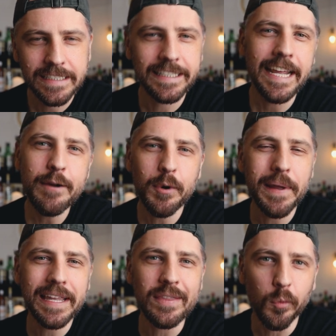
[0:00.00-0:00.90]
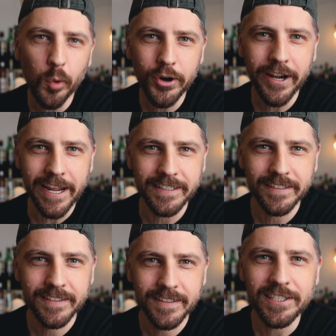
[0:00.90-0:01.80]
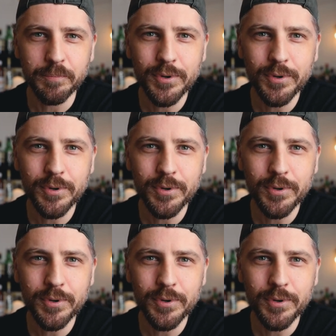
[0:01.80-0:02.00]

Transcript: Today we're making the Ward 8. This is a